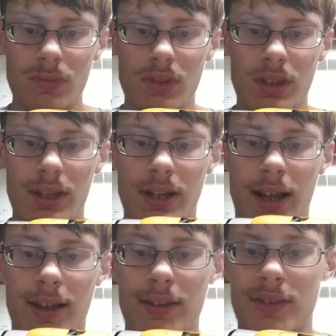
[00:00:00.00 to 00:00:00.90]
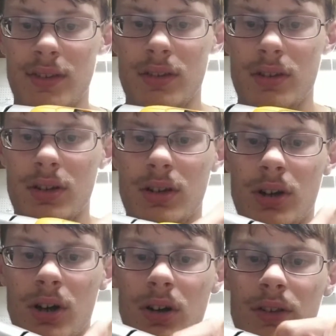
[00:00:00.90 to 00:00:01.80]
It has
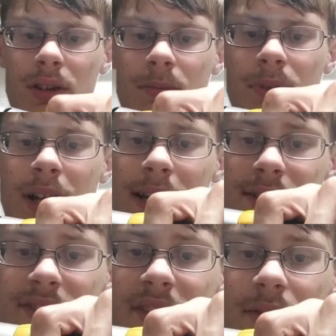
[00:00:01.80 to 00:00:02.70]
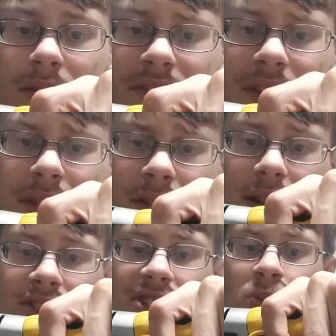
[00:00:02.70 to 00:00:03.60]
all the compliance and everything. It
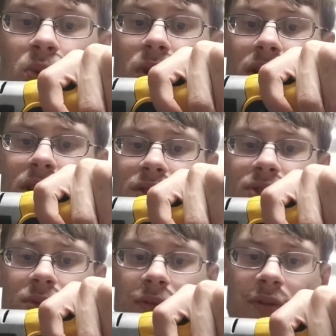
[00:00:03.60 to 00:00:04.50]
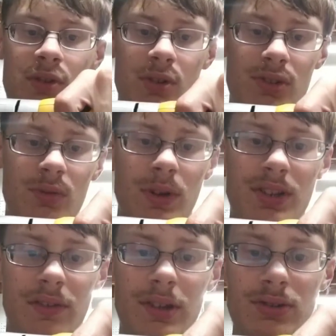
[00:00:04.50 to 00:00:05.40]
has the warning to reduce the risk
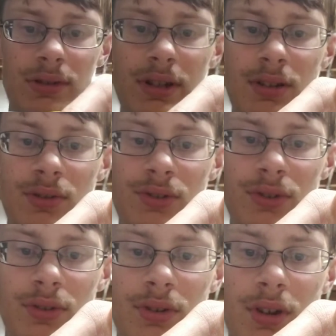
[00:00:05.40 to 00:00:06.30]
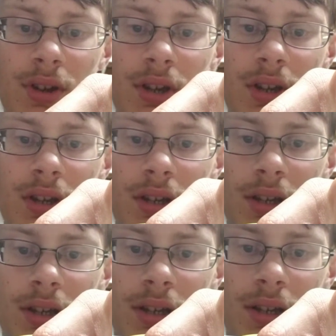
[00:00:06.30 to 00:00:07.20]
of injury. Use
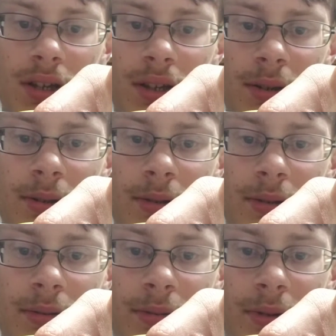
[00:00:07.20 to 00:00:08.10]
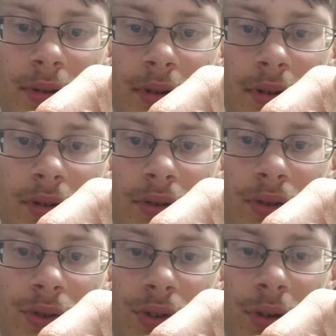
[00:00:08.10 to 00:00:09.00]

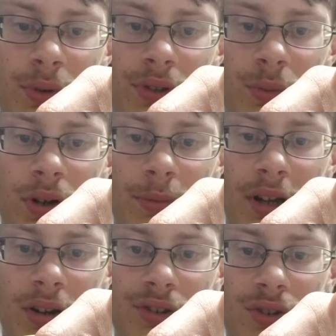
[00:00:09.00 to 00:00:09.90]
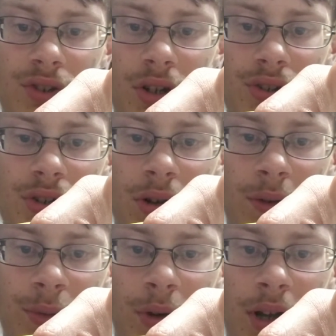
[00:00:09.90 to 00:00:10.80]
only with DeWalt batteries and charger.
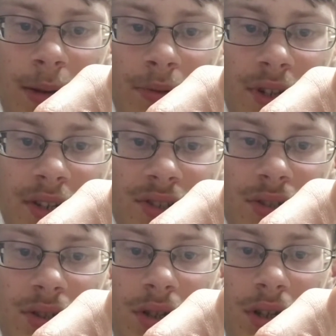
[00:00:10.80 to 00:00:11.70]
Always wear eye protection.